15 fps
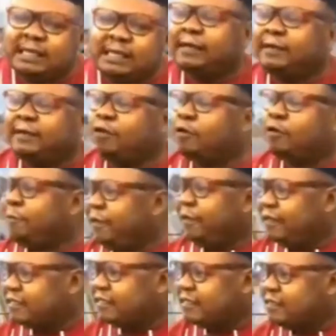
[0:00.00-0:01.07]

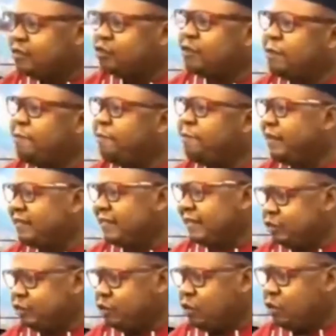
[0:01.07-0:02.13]
Europeans using
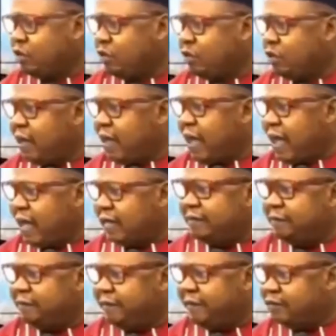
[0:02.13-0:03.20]
prestation,
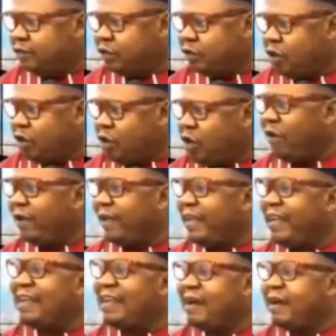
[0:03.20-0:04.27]
assimilation, or
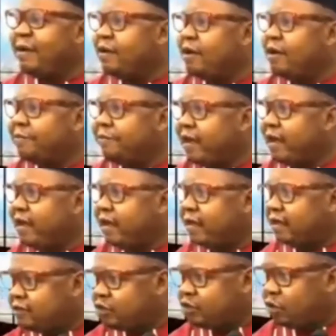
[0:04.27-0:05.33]
indirect rule in Africa?
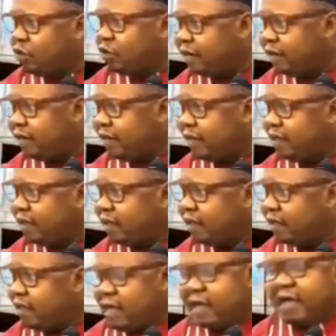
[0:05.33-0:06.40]
It's no longer there.
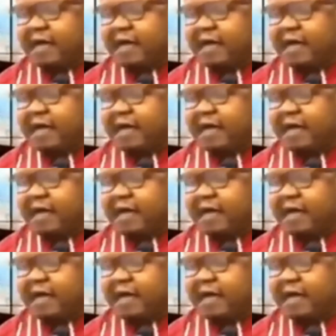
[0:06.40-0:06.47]
Let